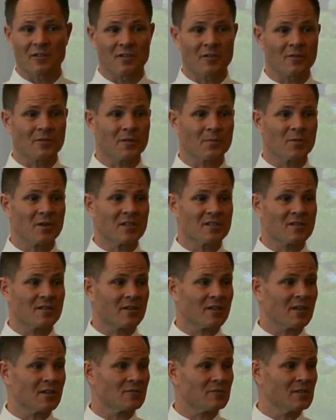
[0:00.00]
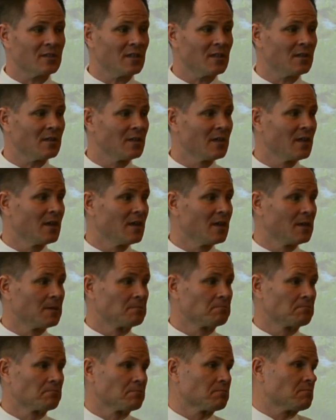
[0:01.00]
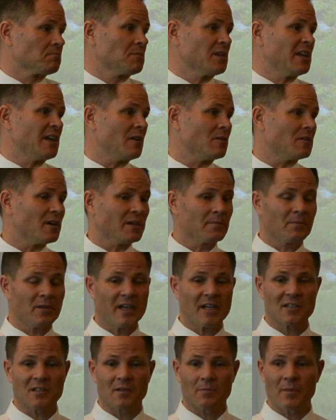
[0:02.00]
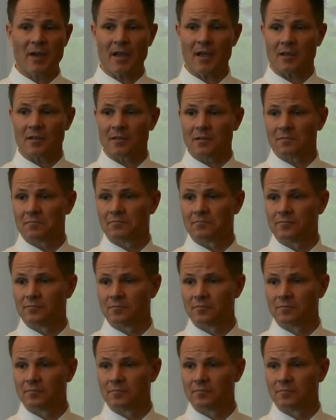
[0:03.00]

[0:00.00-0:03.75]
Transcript: So you know what the president of the country did? He outlawed plastic bags.